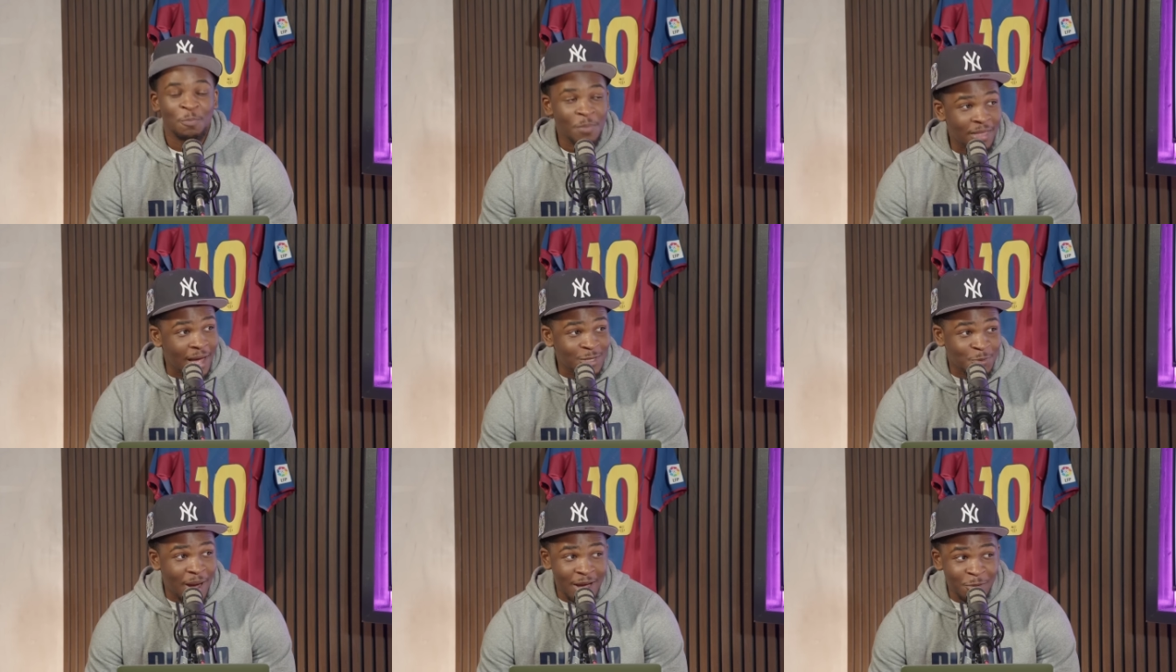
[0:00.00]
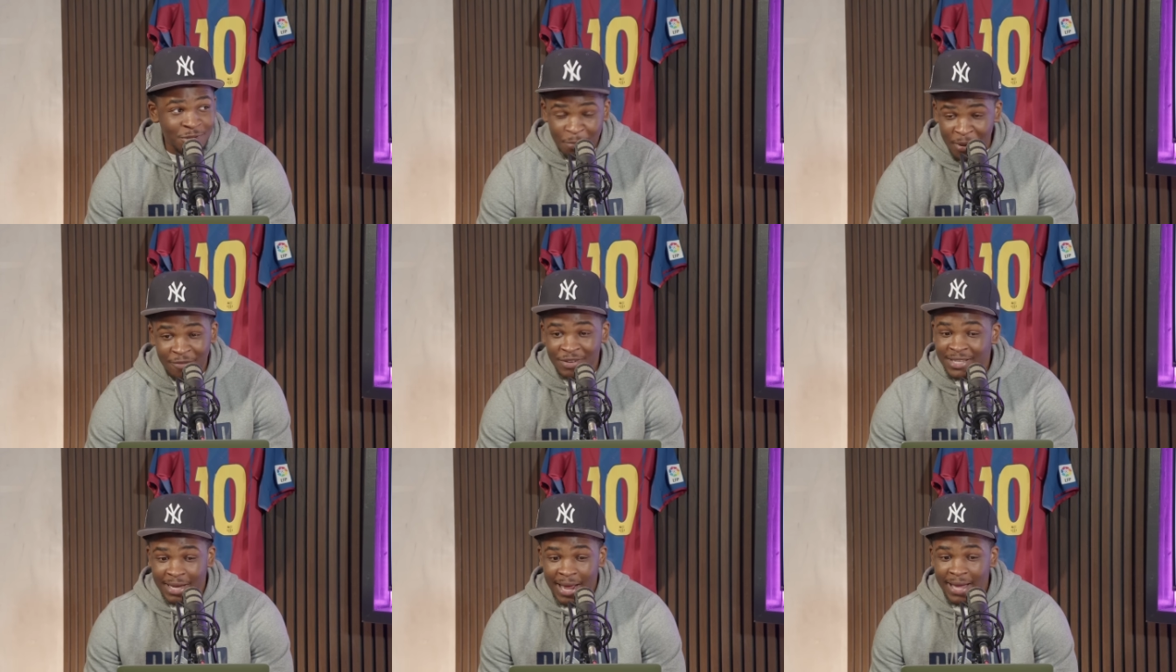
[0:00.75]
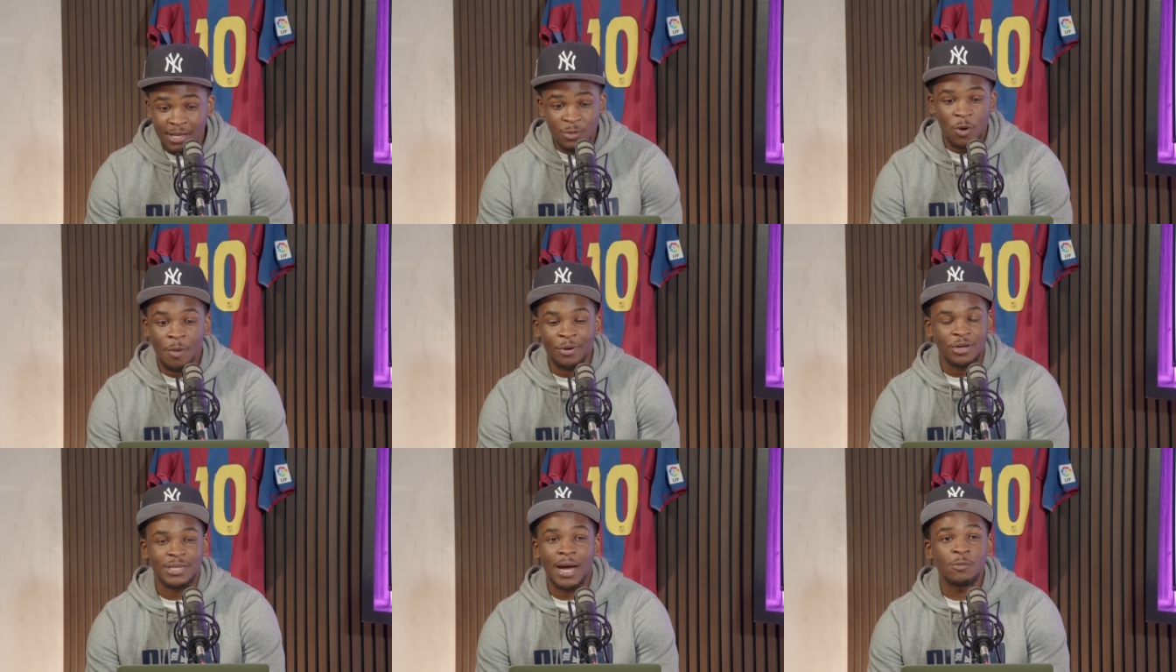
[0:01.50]
that's why it was a bit of a delay as well
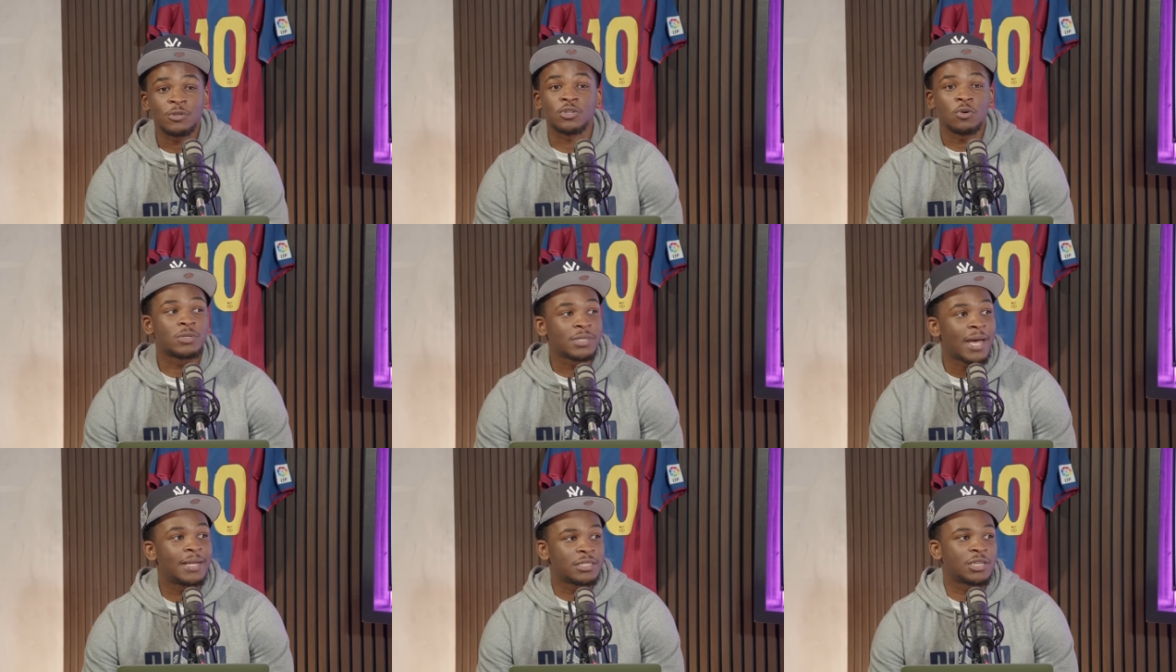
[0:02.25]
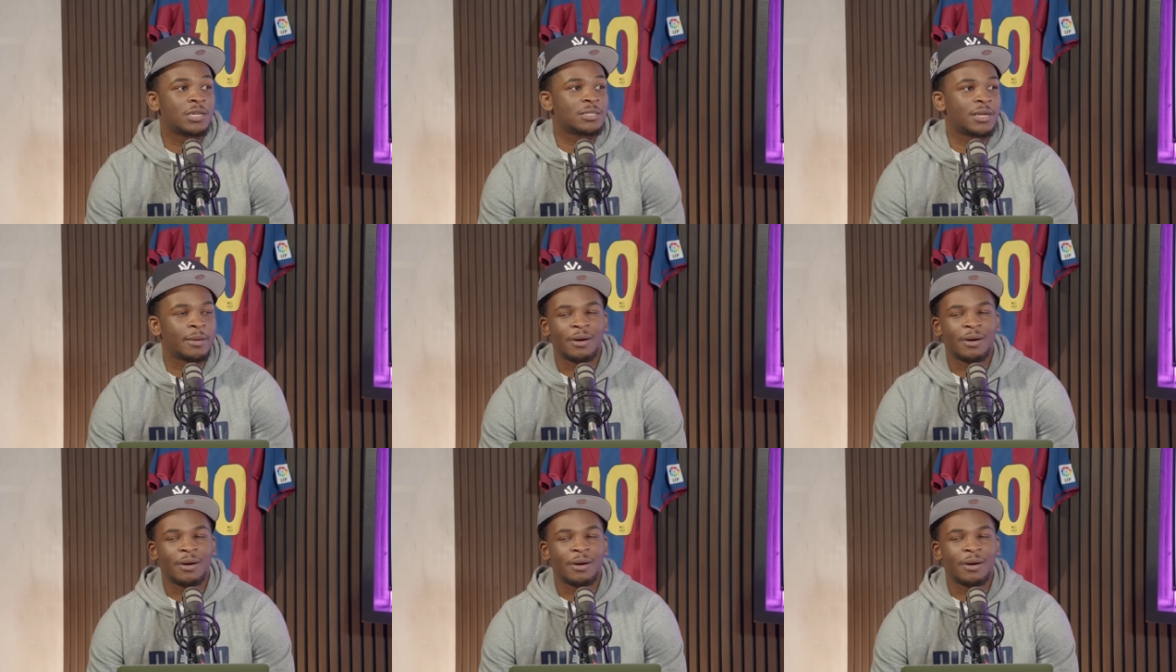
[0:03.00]
because I was so scared to change the name.